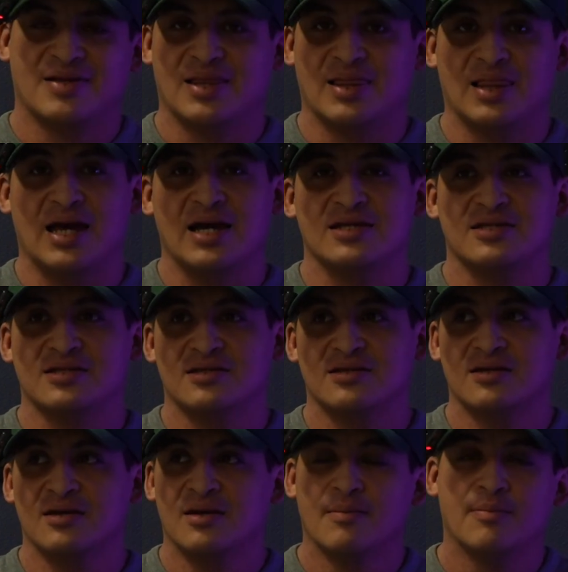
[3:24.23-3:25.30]

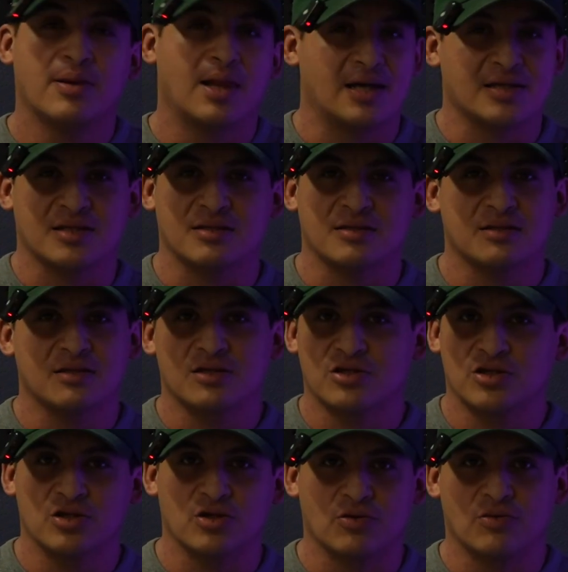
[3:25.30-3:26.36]
less pleasant to
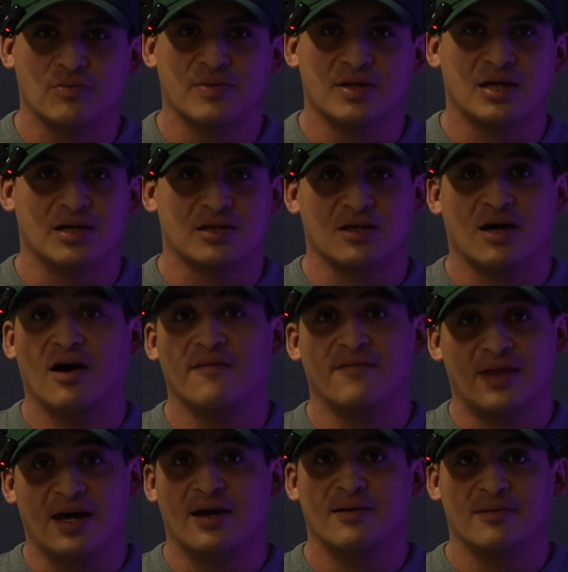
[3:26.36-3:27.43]
shoot because
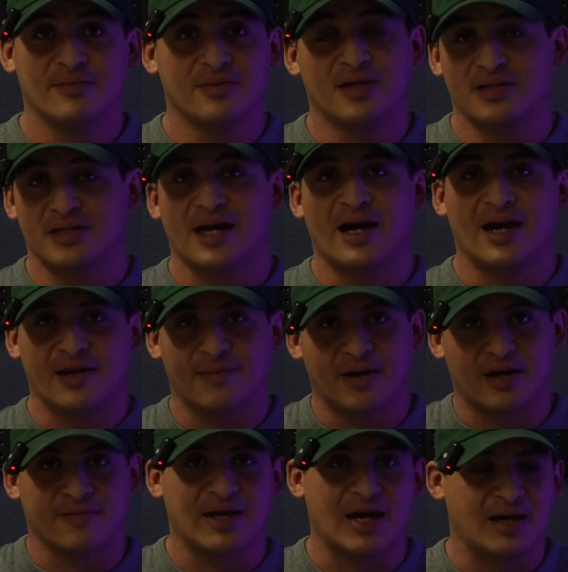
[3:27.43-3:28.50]
of that high
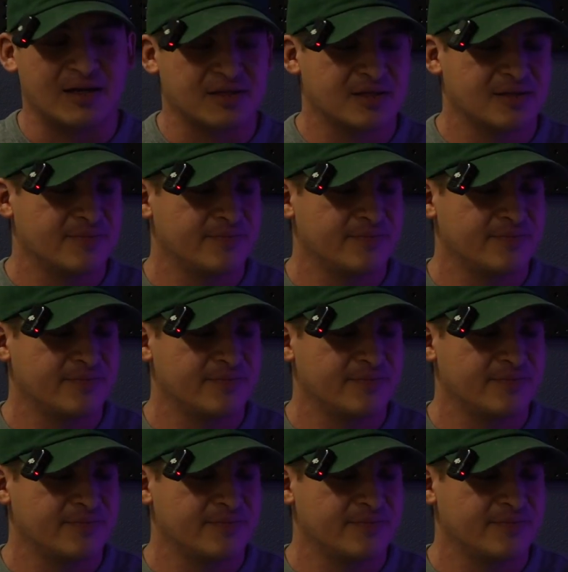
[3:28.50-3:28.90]
amount of gas.